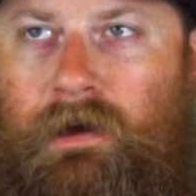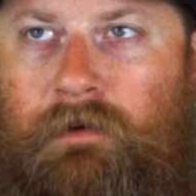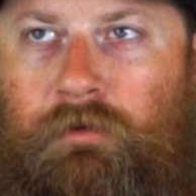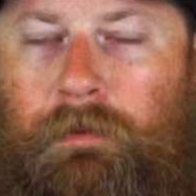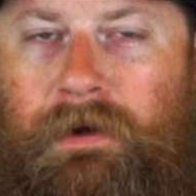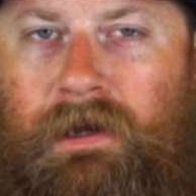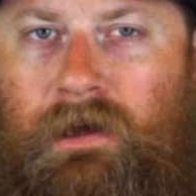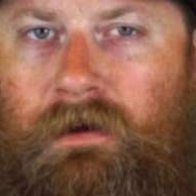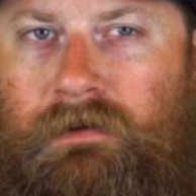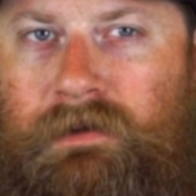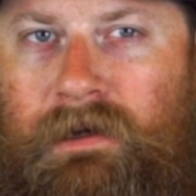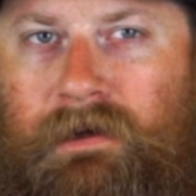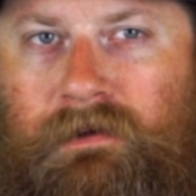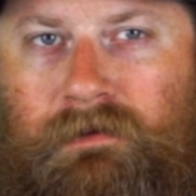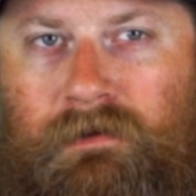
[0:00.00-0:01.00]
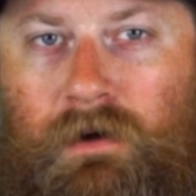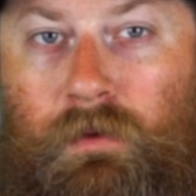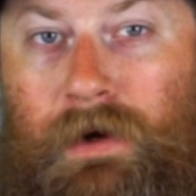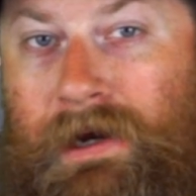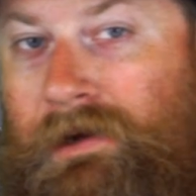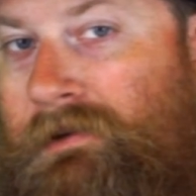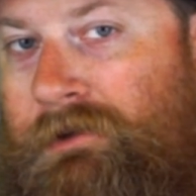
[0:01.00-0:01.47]
Everybody else has a
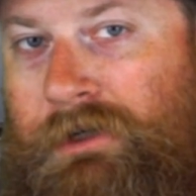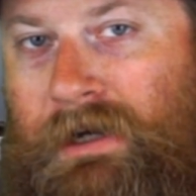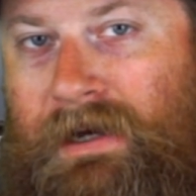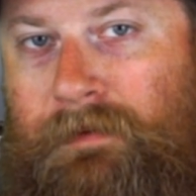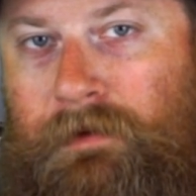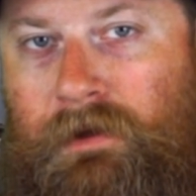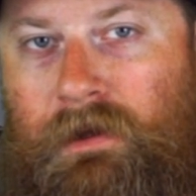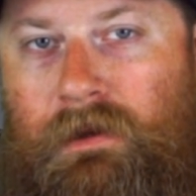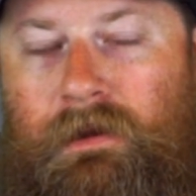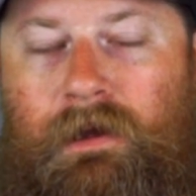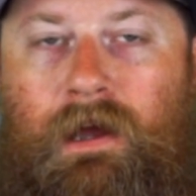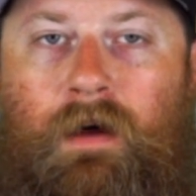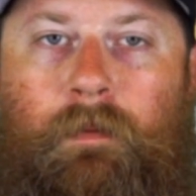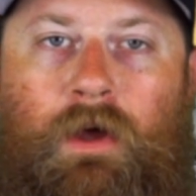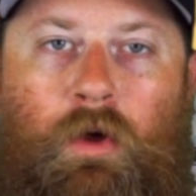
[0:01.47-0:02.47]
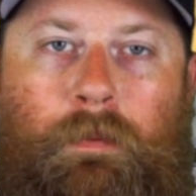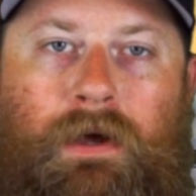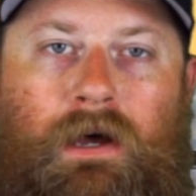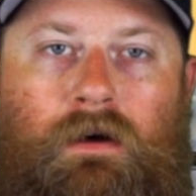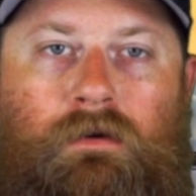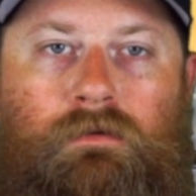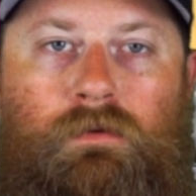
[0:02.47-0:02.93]
regular job, and then they come help
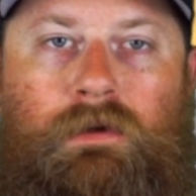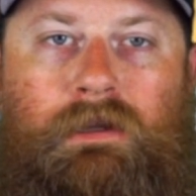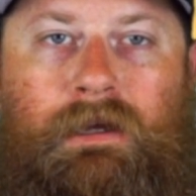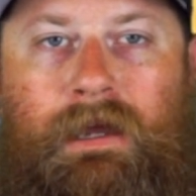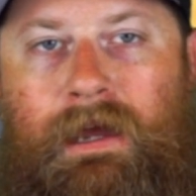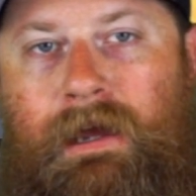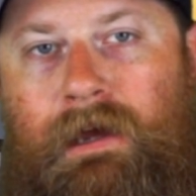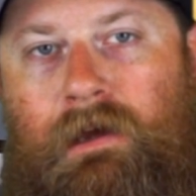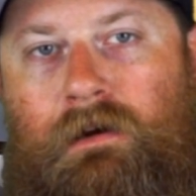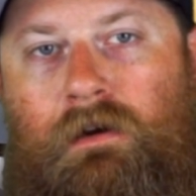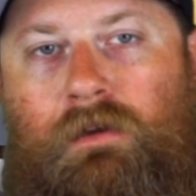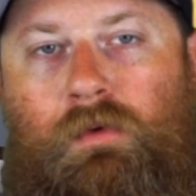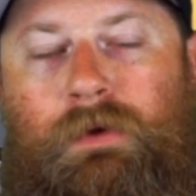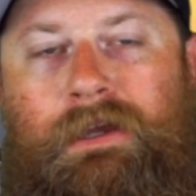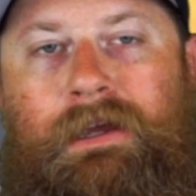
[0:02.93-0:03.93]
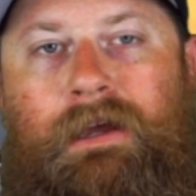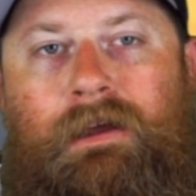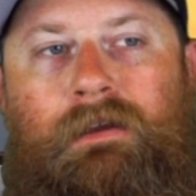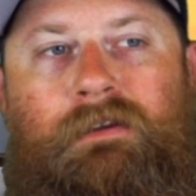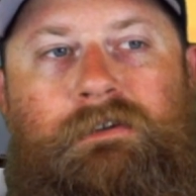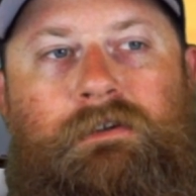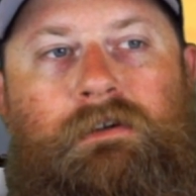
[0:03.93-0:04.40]
out when they can on the
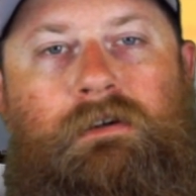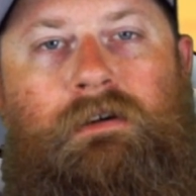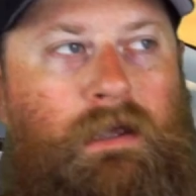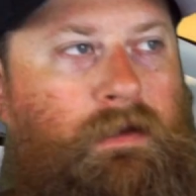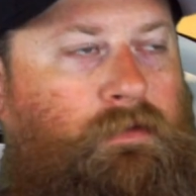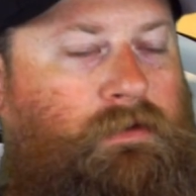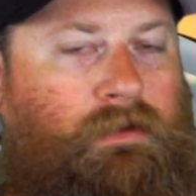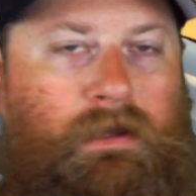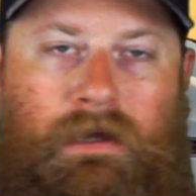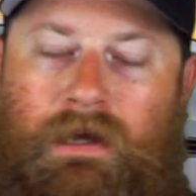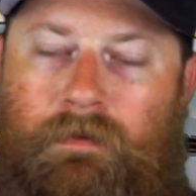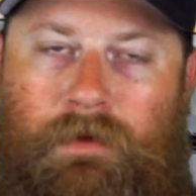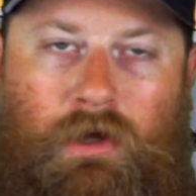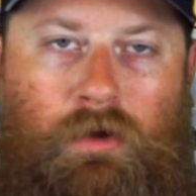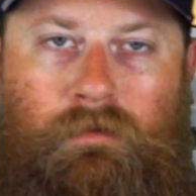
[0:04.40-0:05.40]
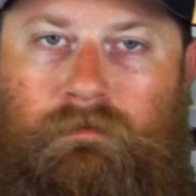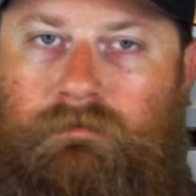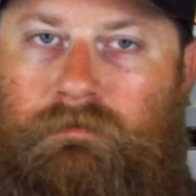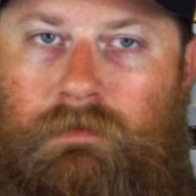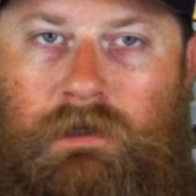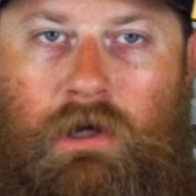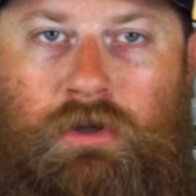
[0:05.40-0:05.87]
weekends, or even they come help
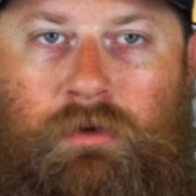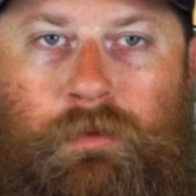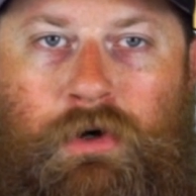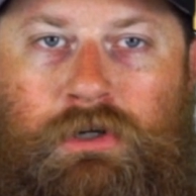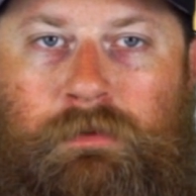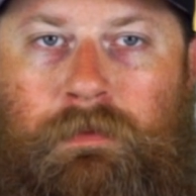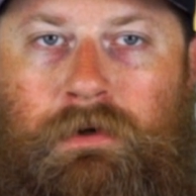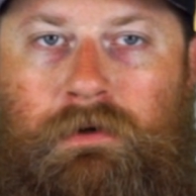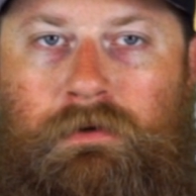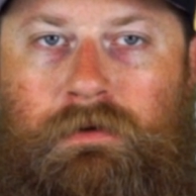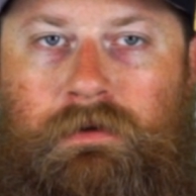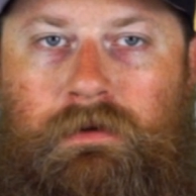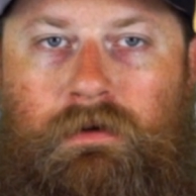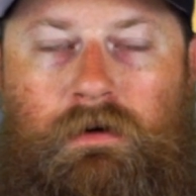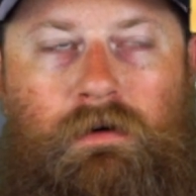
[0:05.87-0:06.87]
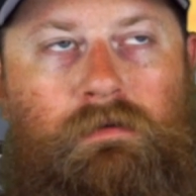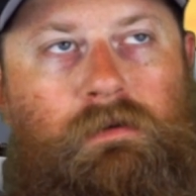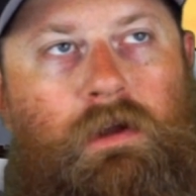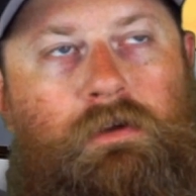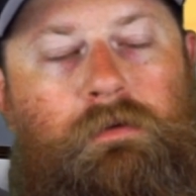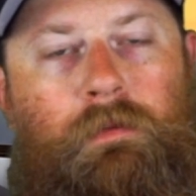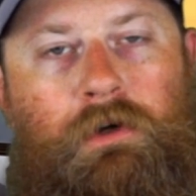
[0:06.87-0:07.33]
load the merch booth or
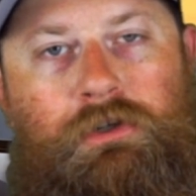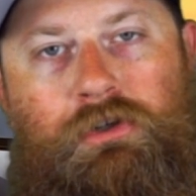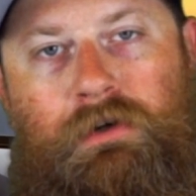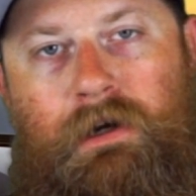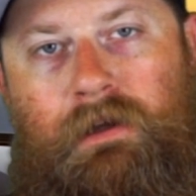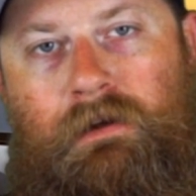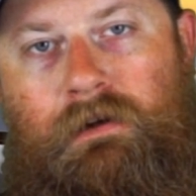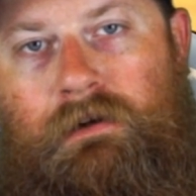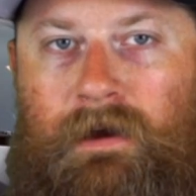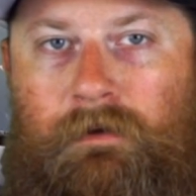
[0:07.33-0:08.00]
load the merch trailer.